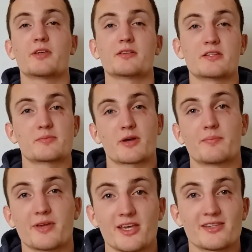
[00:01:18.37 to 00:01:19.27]
because it's my
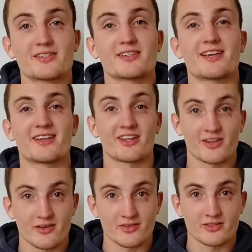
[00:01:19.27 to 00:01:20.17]
base and I
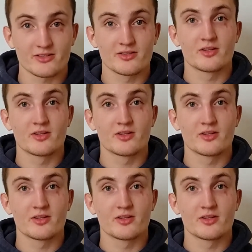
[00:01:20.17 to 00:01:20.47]
love it.